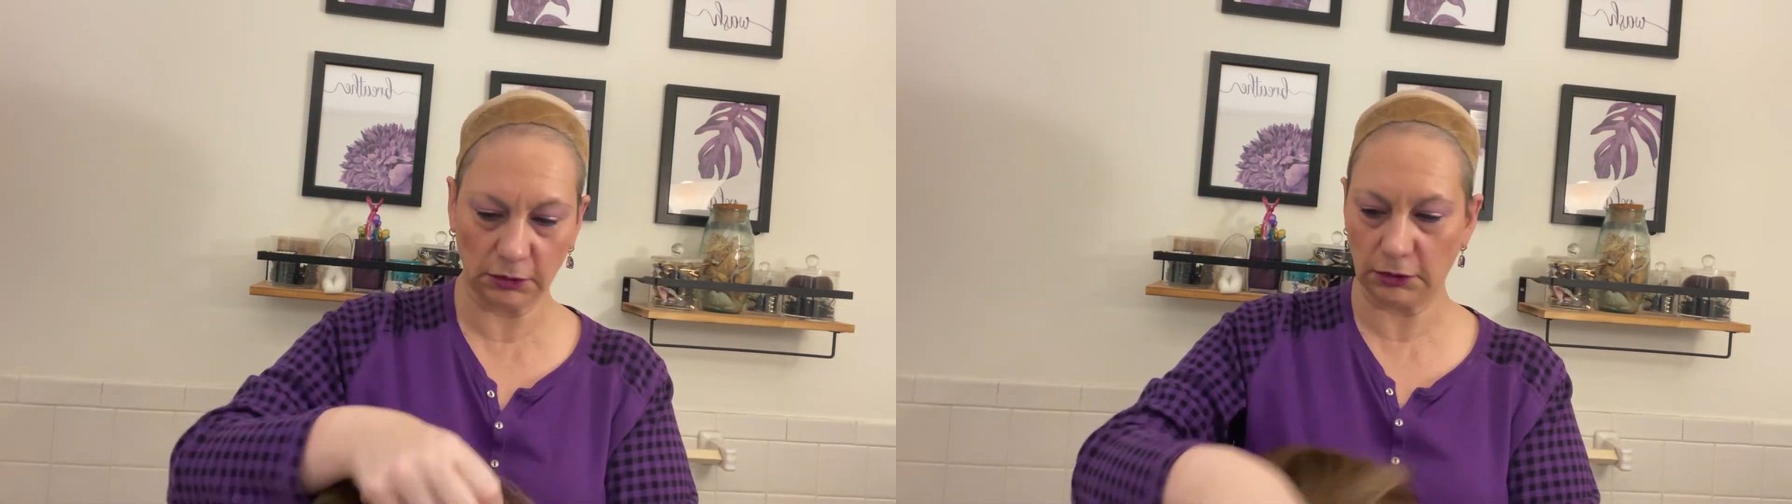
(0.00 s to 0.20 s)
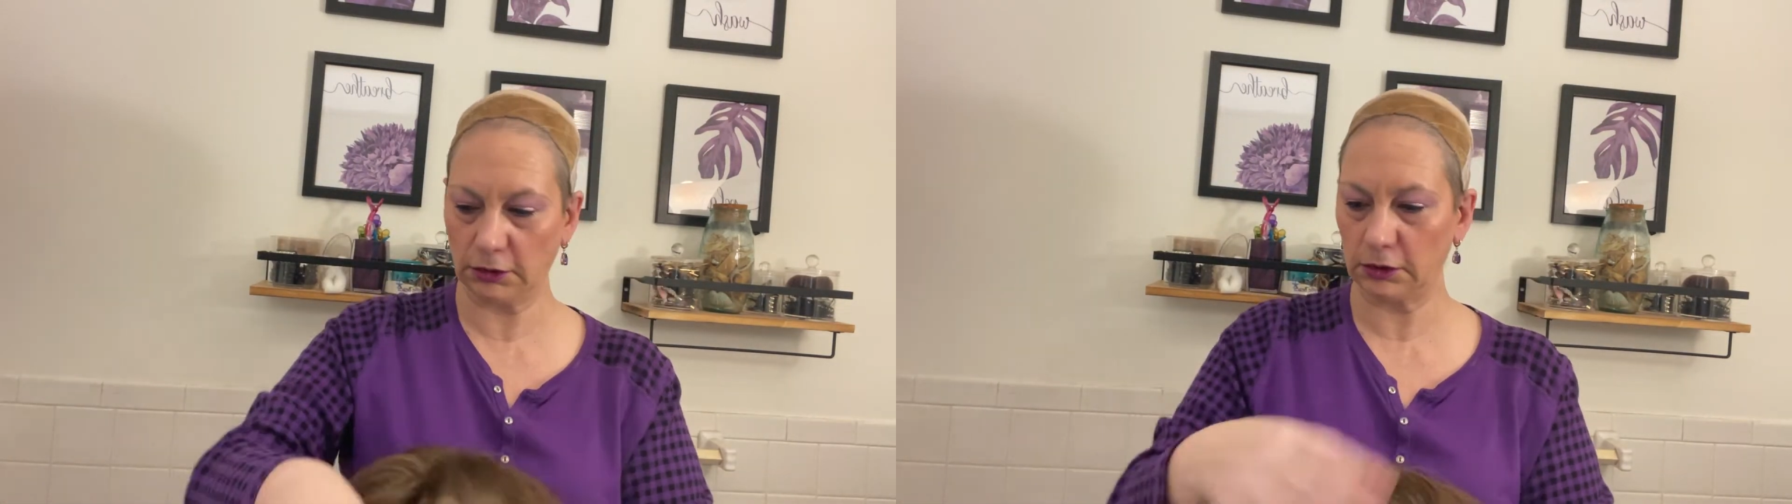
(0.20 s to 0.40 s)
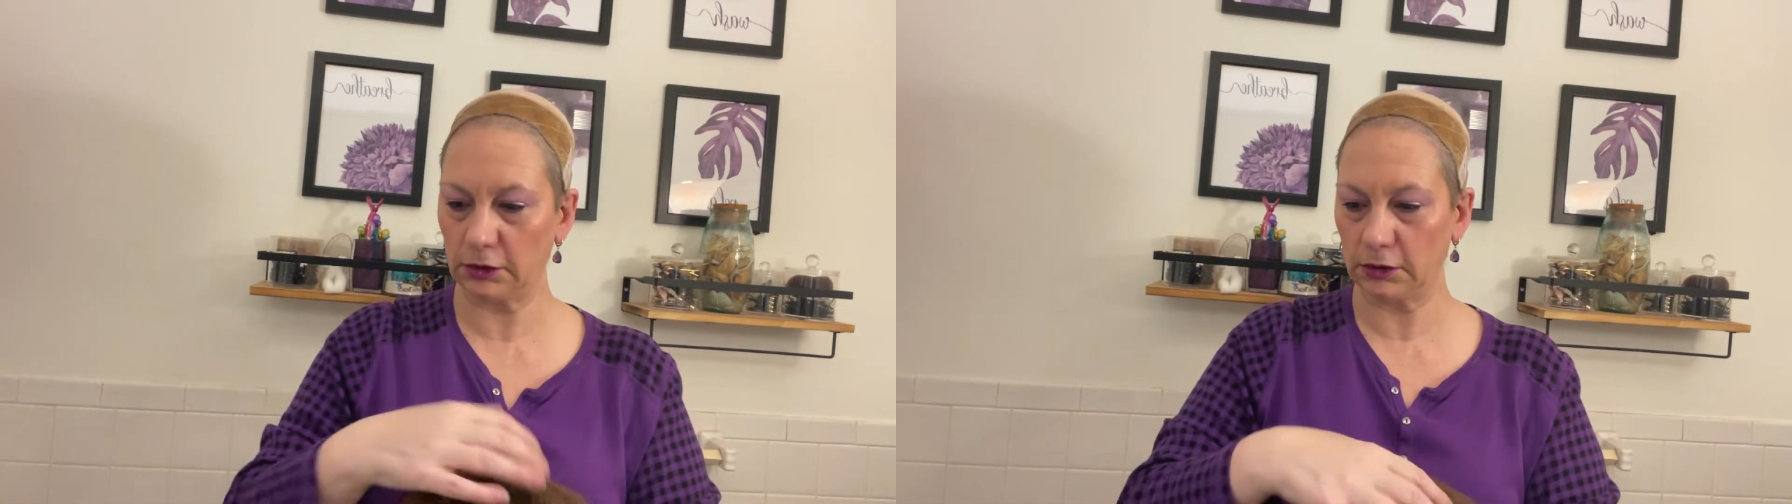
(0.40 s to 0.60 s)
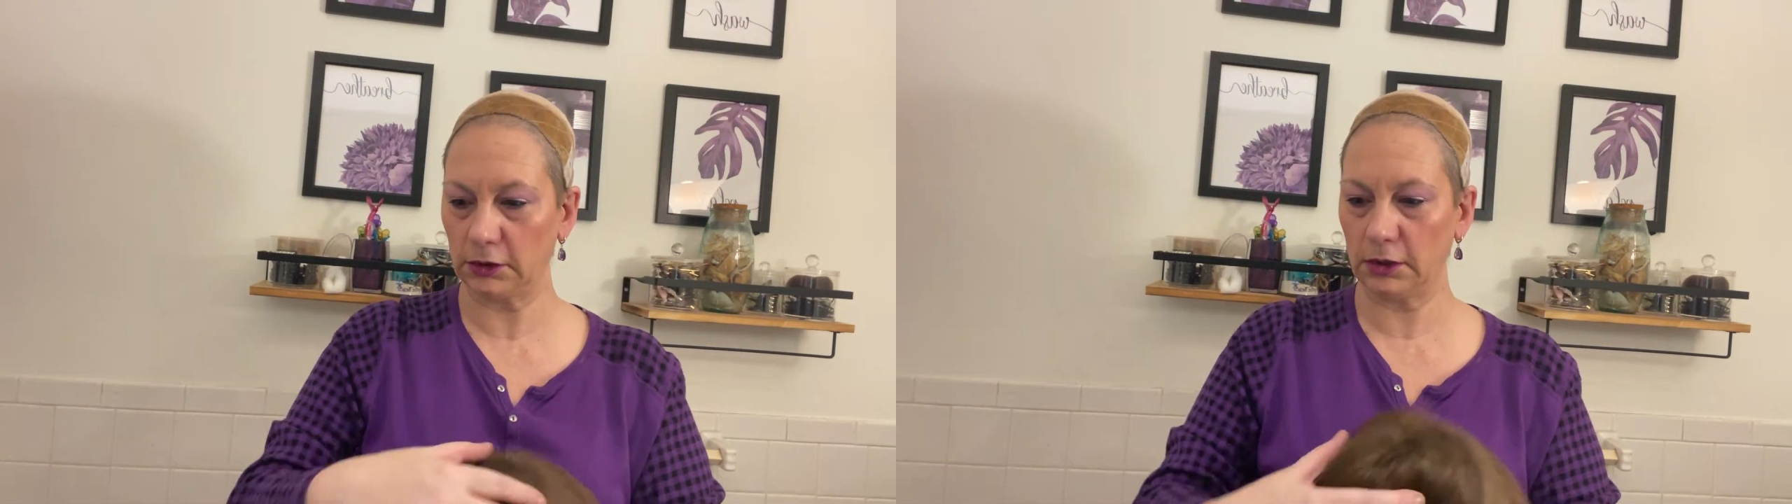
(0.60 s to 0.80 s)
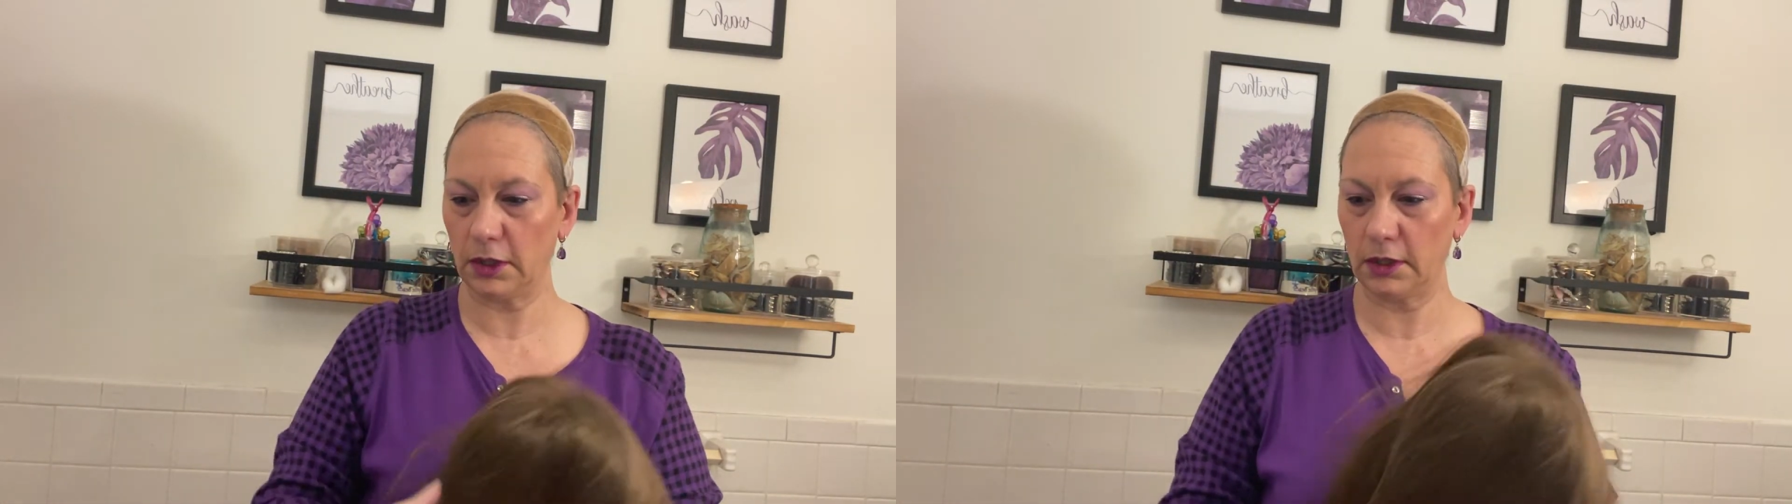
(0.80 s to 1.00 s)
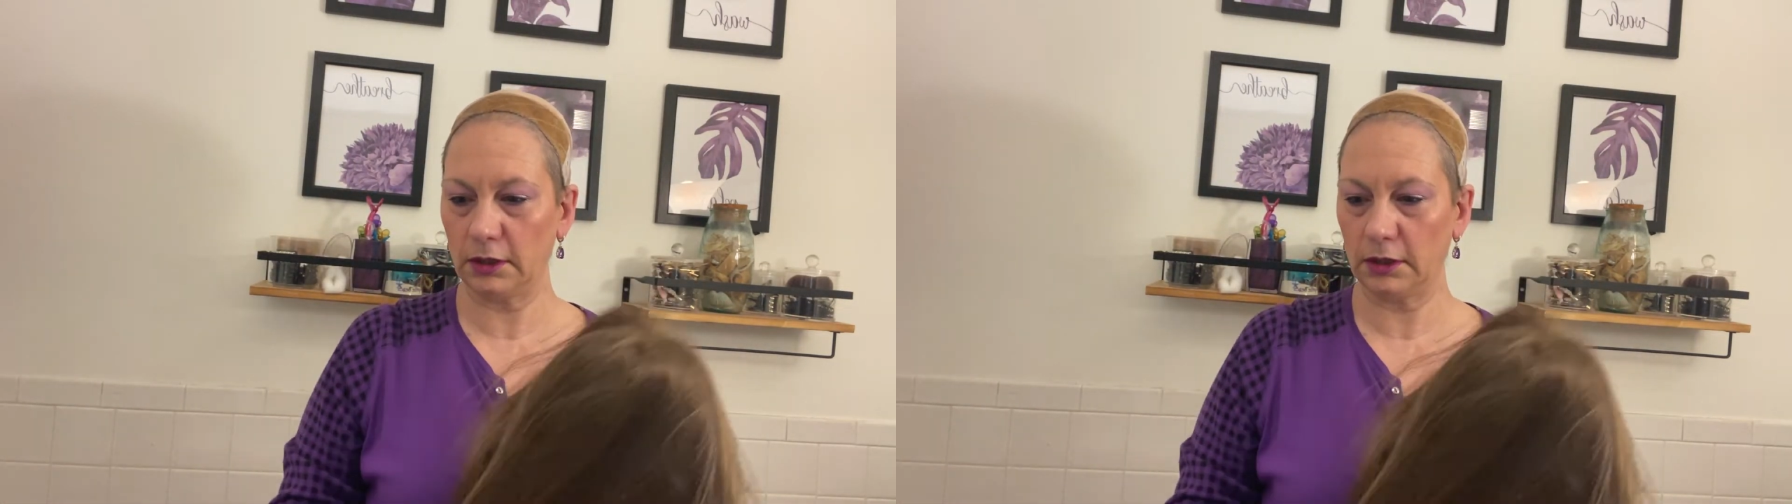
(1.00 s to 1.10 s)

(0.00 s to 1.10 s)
Uh,